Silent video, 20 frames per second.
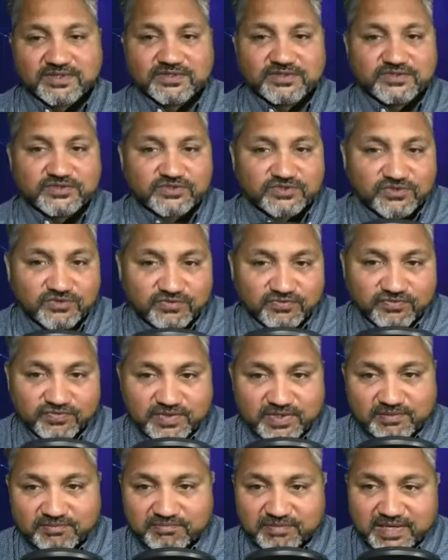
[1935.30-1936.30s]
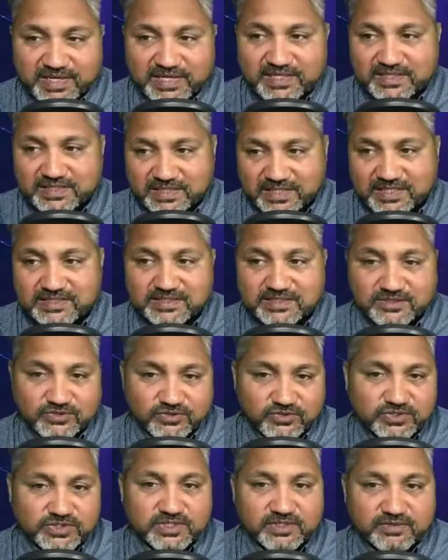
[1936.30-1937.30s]
so there are many things
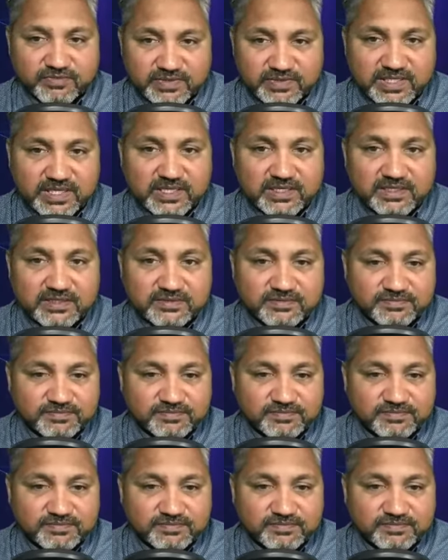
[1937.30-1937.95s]
associated with that.